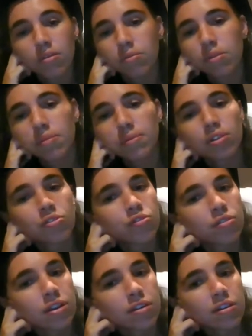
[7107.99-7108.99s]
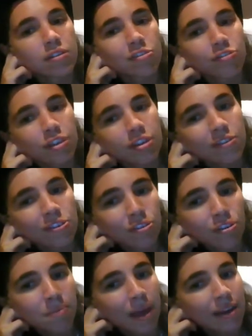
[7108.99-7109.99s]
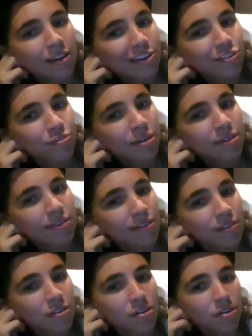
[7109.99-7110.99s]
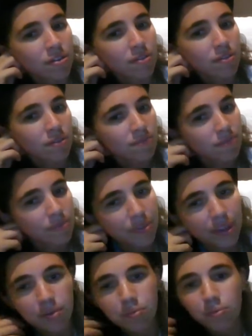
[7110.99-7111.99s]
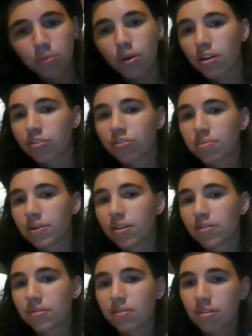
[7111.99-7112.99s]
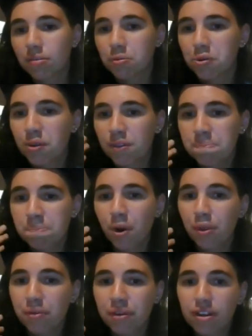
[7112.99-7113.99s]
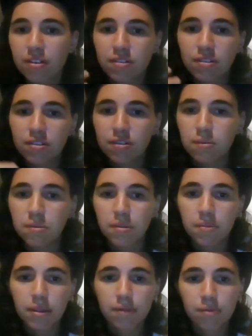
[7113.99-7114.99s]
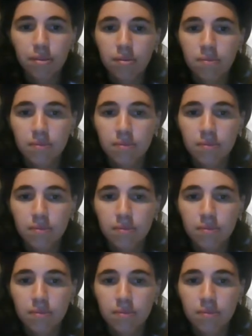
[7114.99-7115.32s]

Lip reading: Women treat us just as humanity treats its gods. They worship us, and are always bothering us to do something for them.